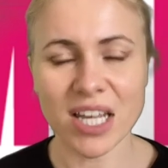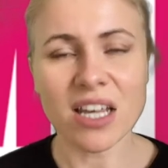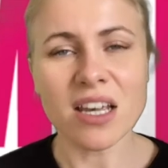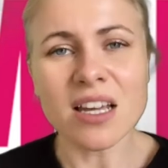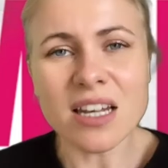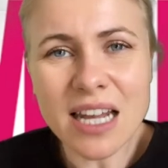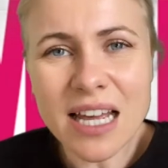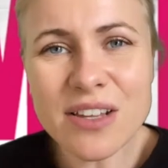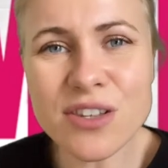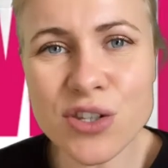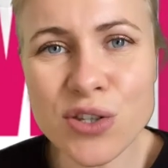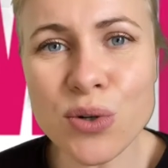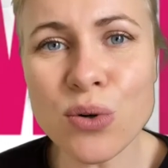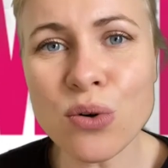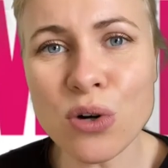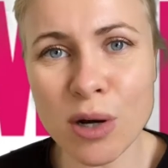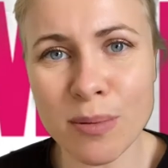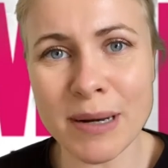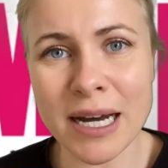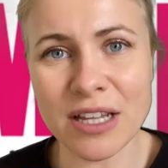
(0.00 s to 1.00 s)
Let's talk
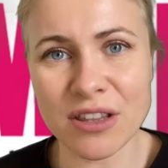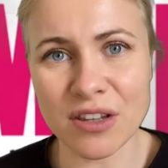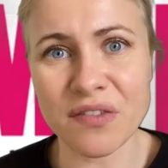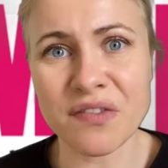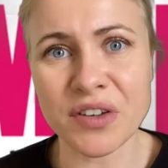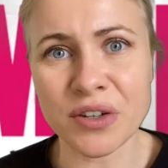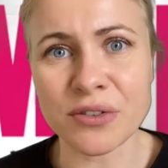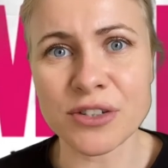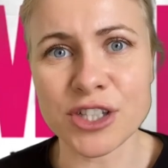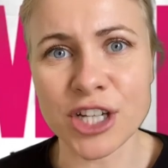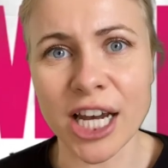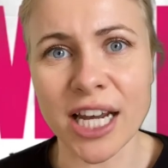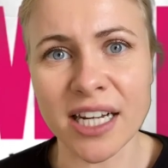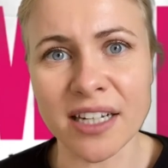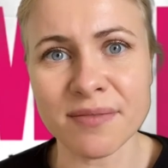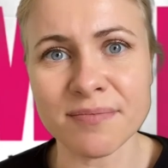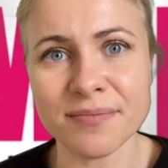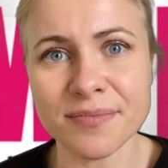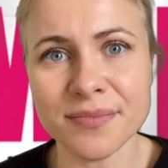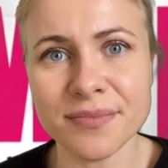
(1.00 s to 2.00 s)
about the food chain.
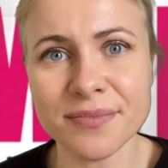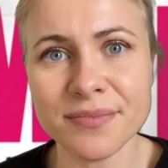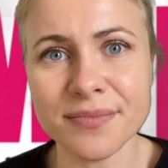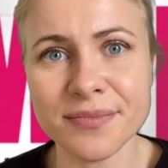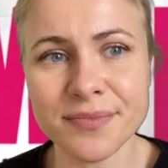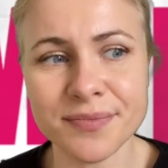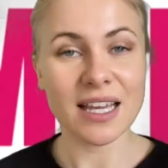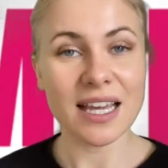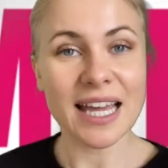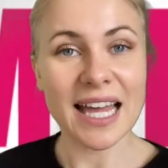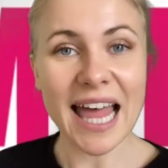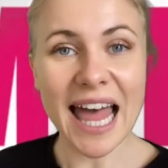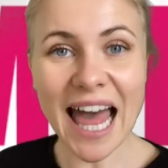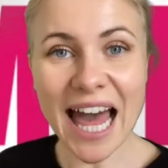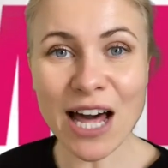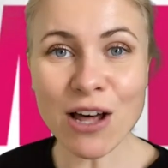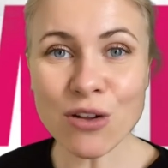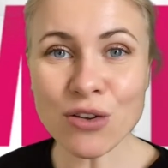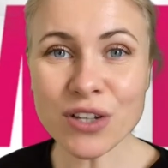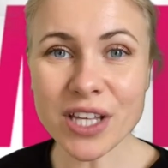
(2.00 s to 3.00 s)

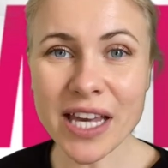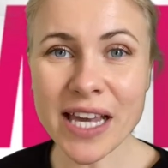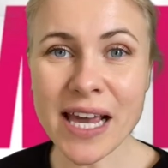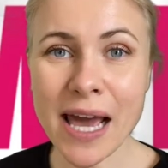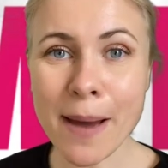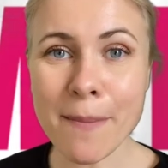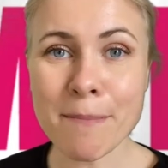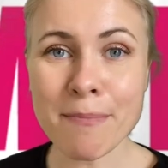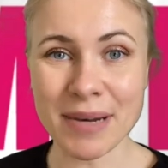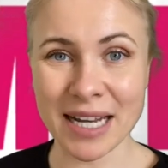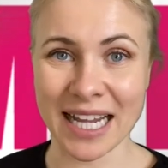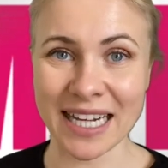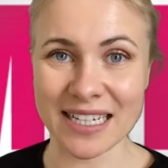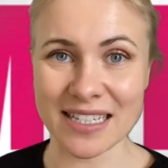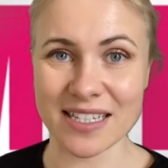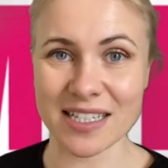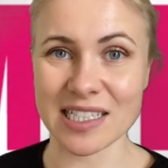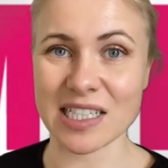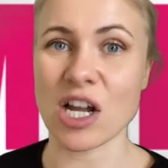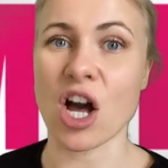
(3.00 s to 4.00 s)
Algae and
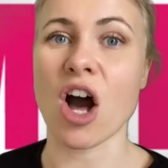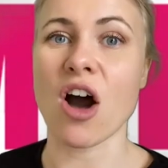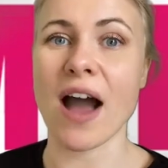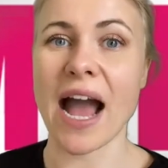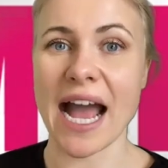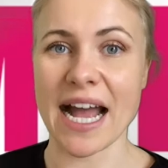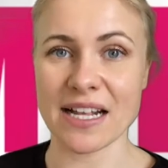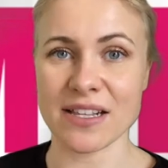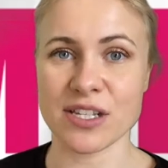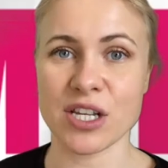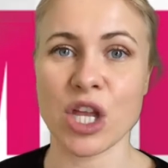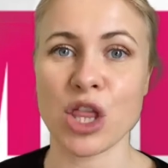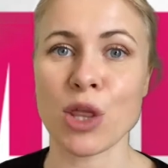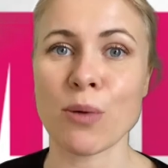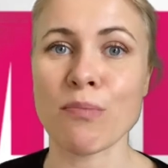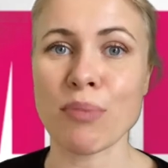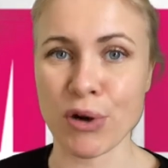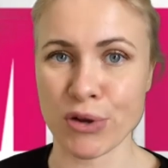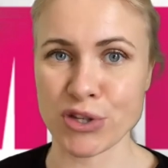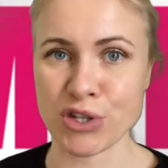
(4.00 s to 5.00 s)
plankton are at the
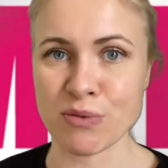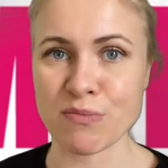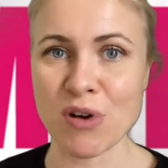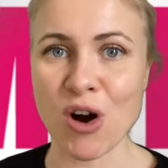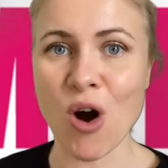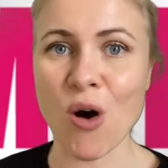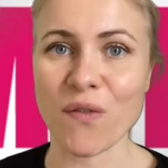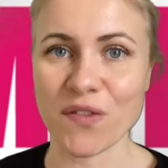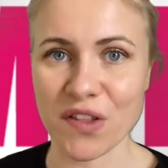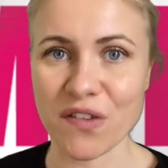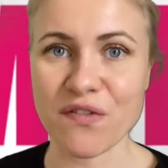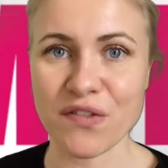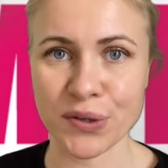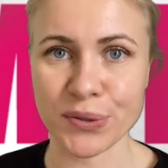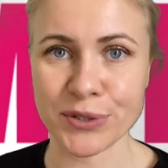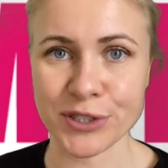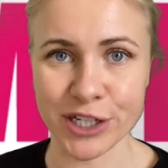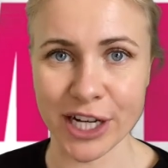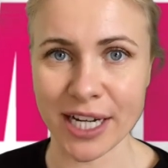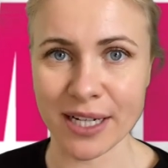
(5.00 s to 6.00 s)
bottom of the food
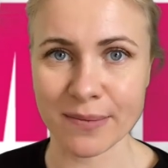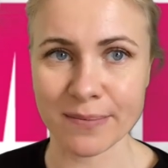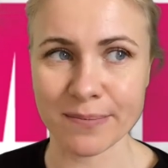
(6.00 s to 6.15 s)
chain.